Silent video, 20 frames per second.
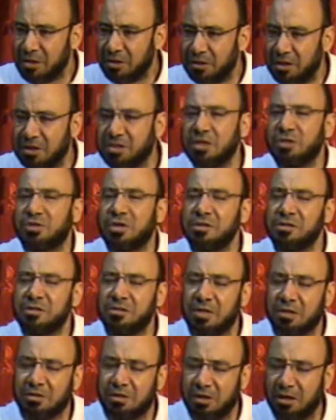The sessions
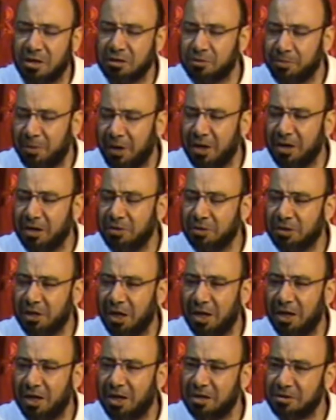that Allah subhanahu wa
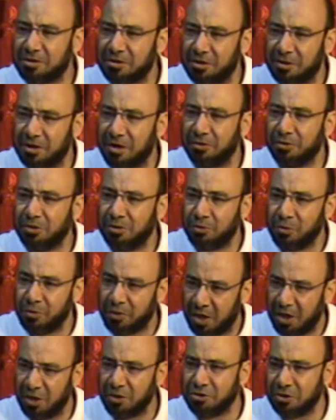ta'ala has surrounded
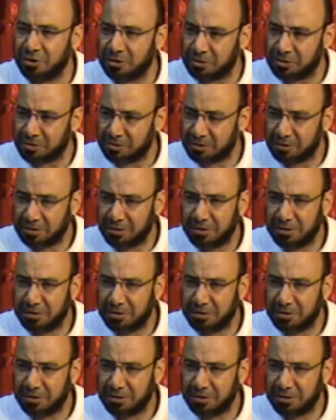with angels.